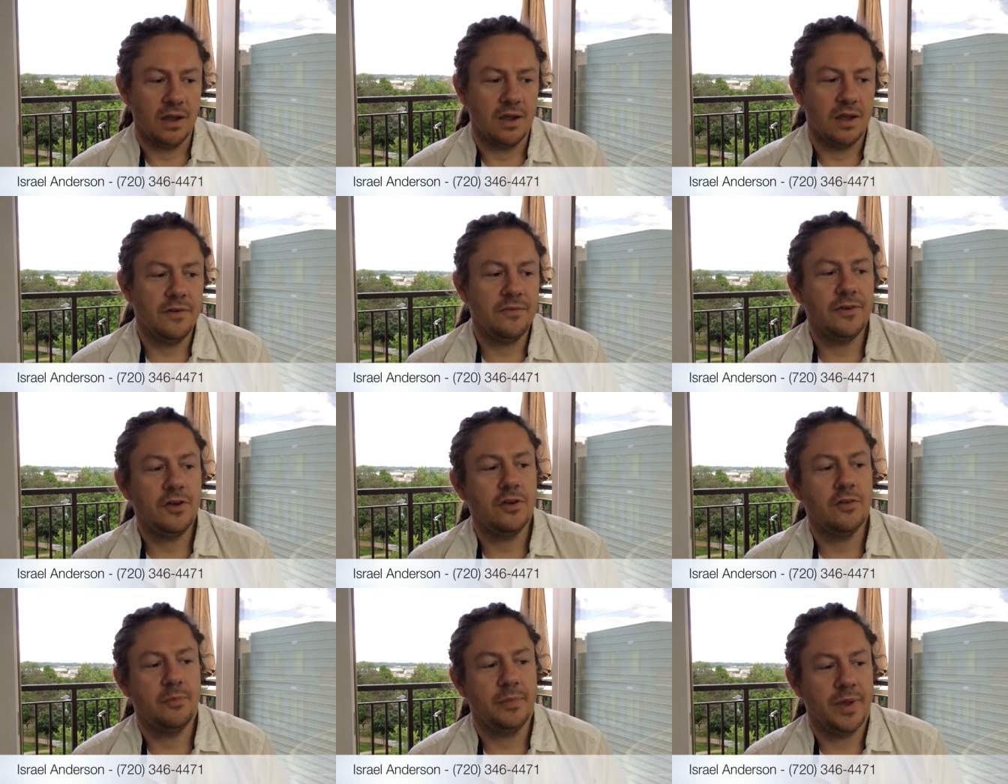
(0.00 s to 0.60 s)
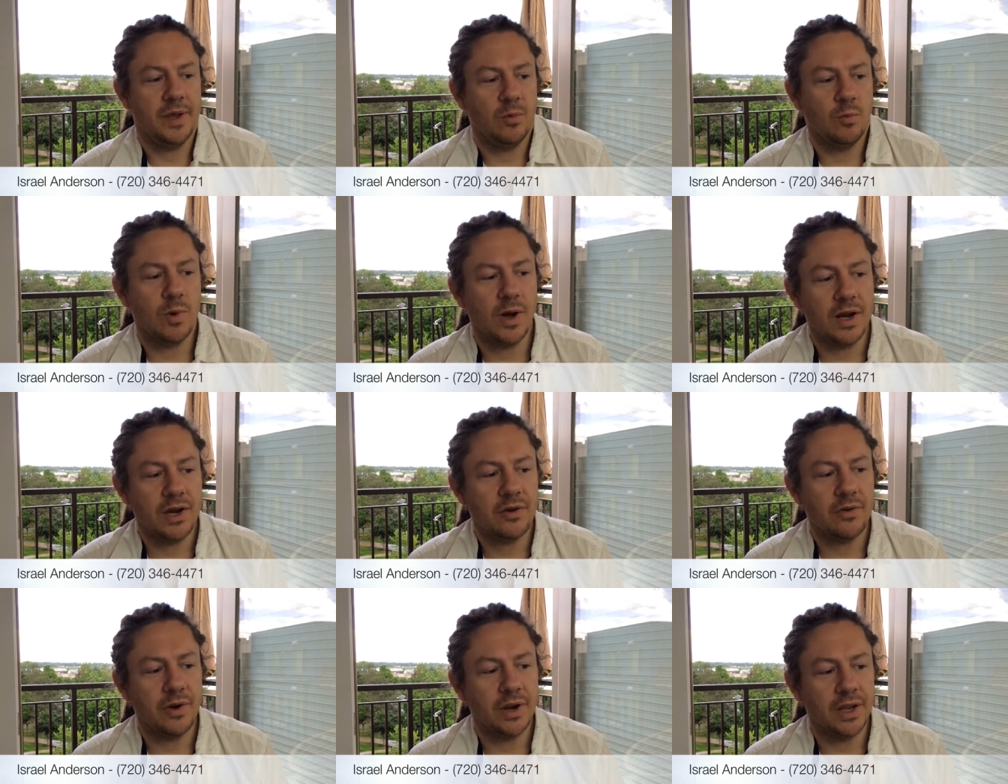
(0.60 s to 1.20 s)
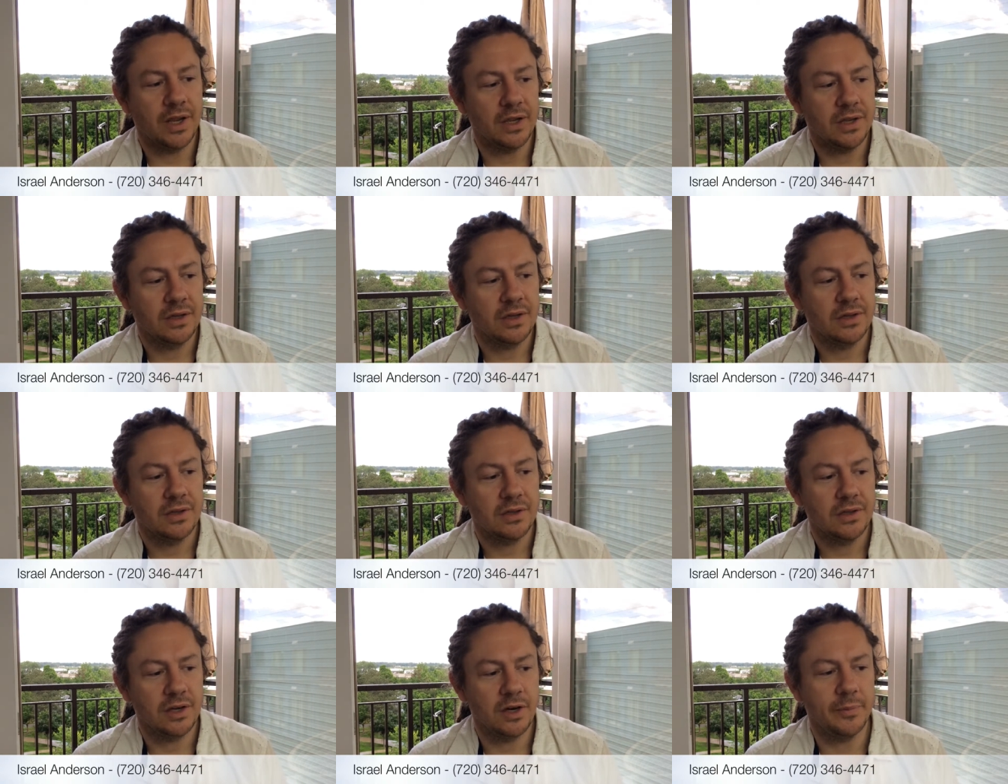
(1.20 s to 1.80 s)
if you've been wondering,
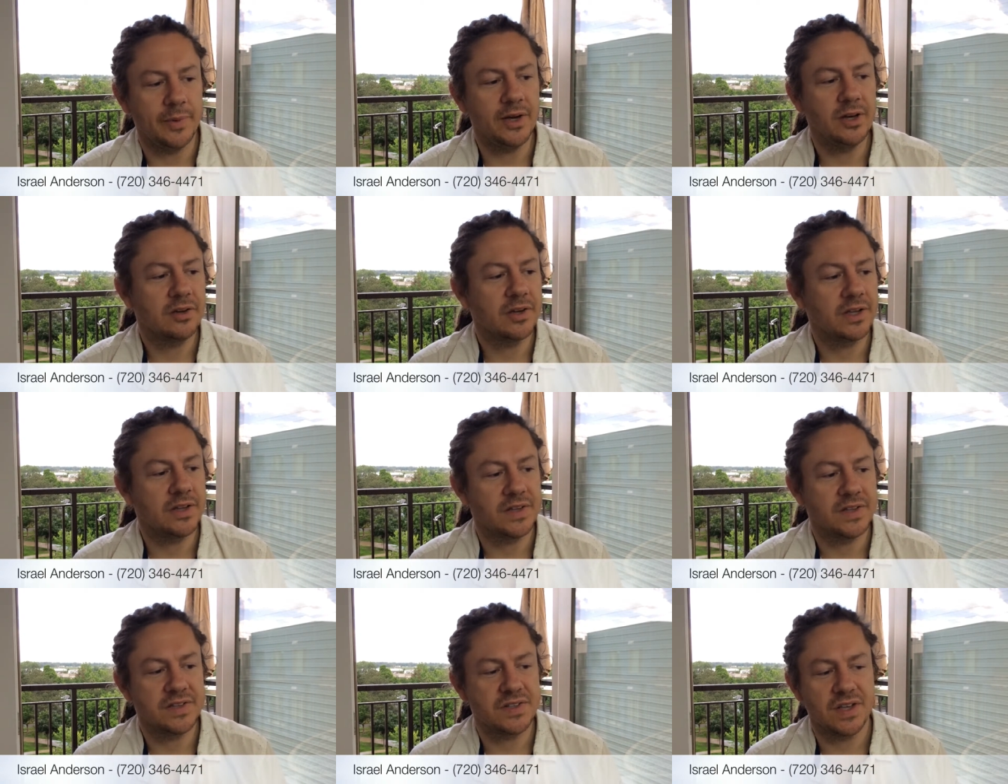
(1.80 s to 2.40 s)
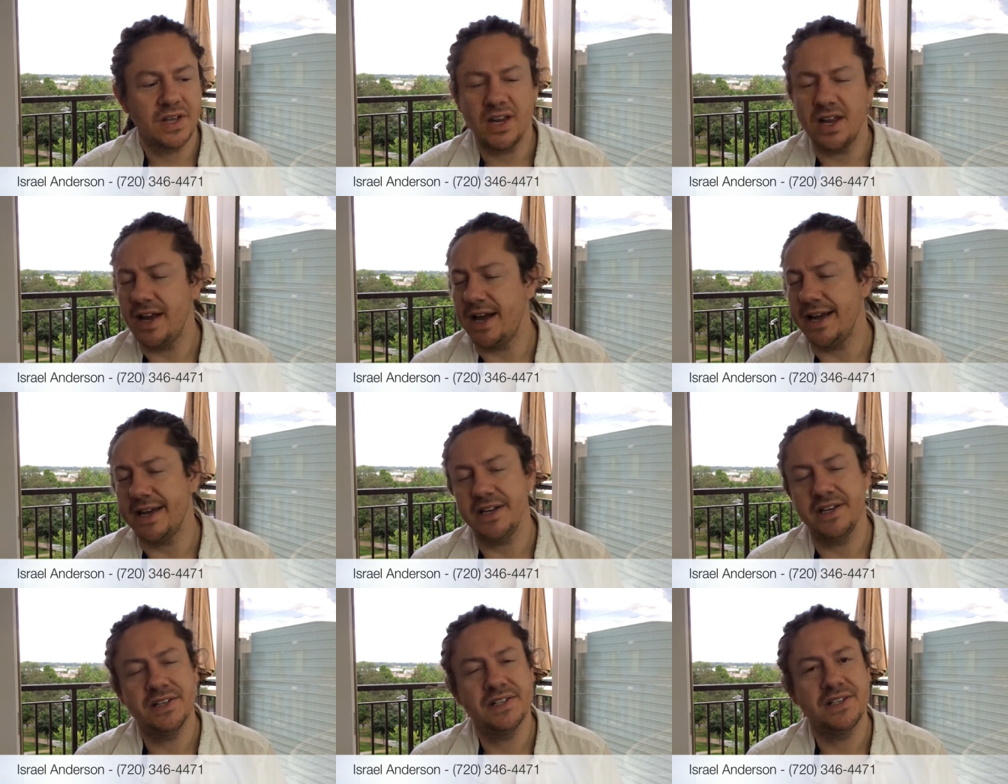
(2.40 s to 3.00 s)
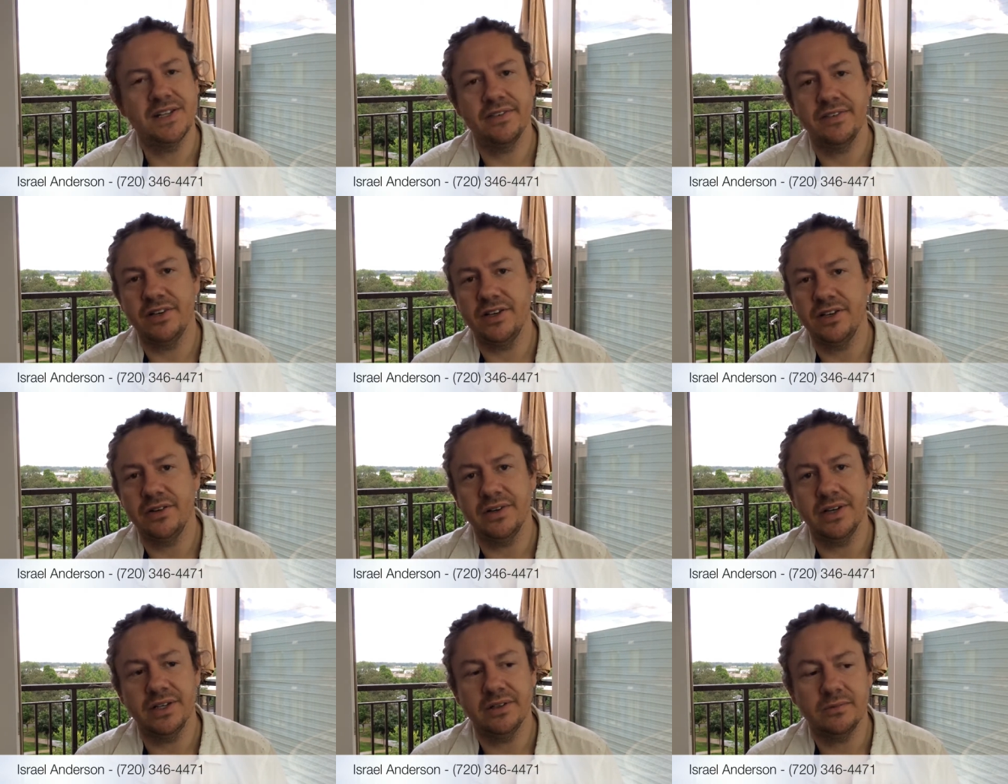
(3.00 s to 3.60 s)
you know, been looking at this thing, you know, I could just never
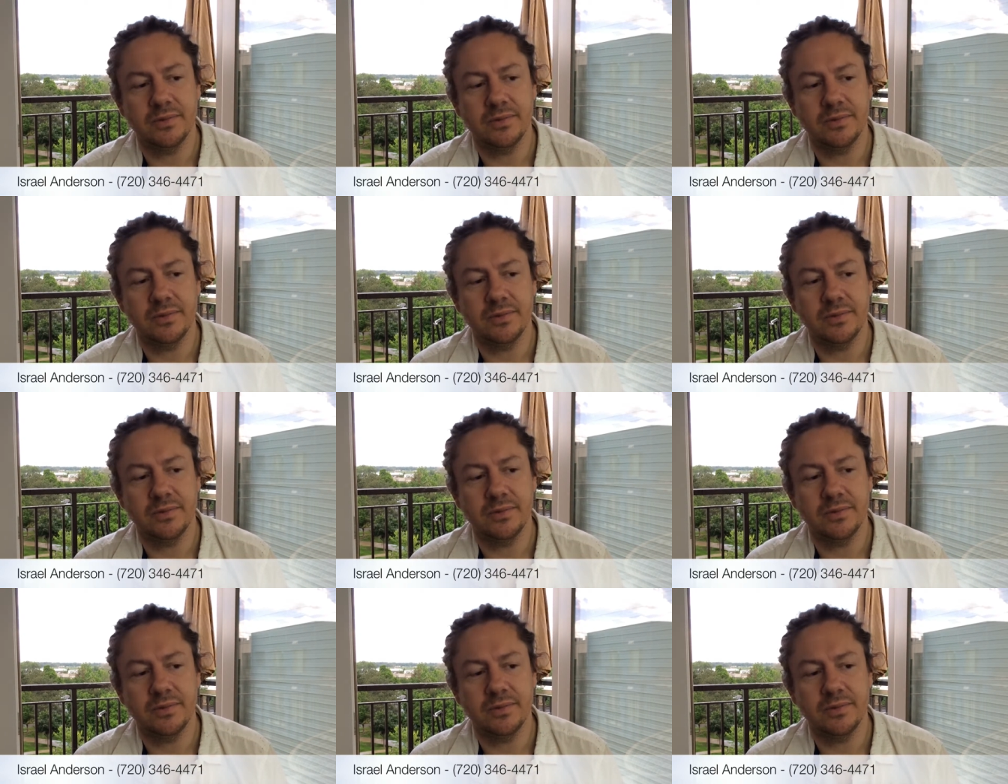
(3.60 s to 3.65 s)
do it.